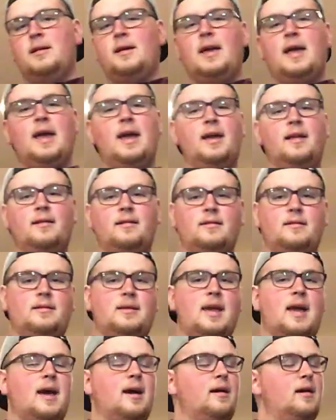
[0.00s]
and
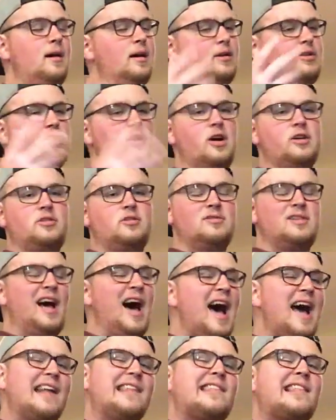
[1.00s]
Josh goes
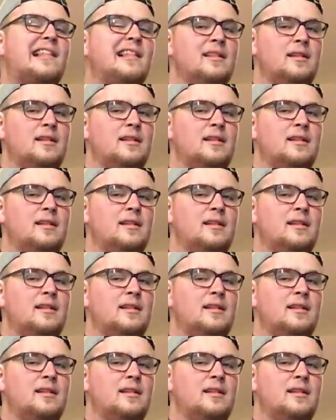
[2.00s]
"ha,"